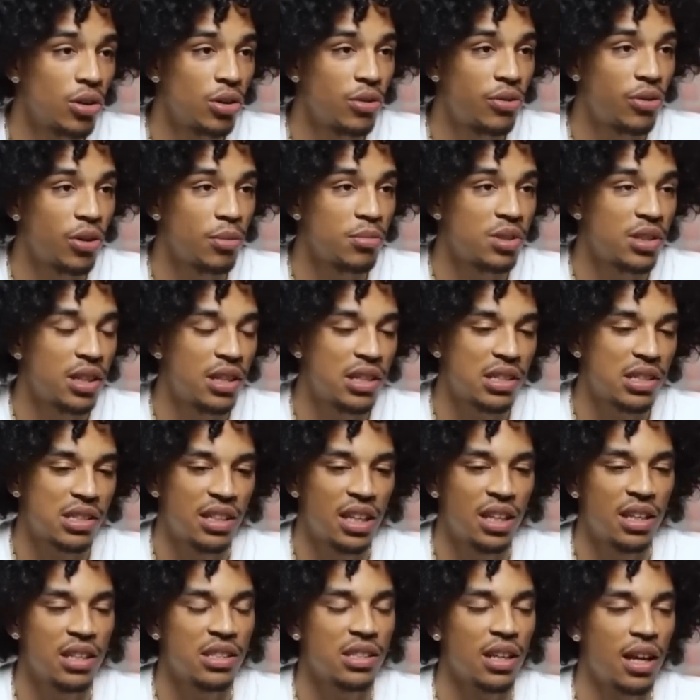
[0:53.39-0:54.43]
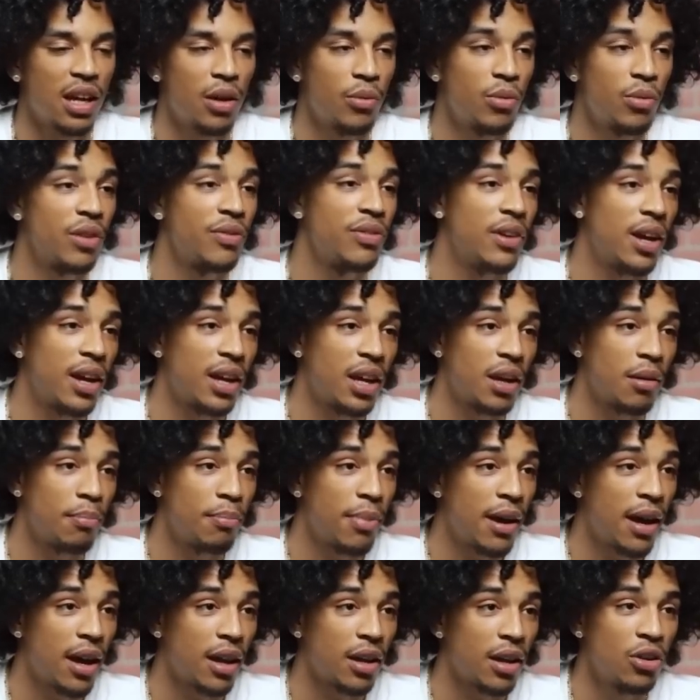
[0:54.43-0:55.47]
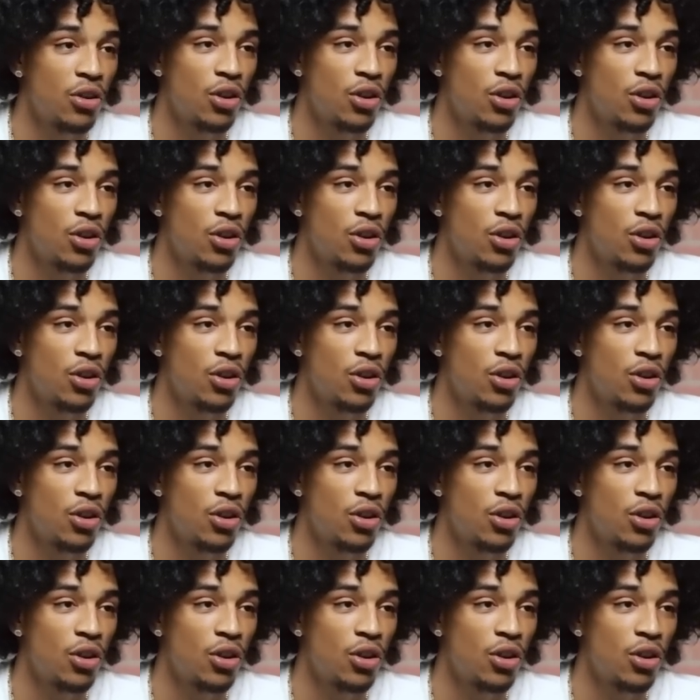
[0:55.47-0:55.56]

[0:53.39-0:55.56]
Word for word: You feel I'm saying? It's, then it's like, what if y'all get back?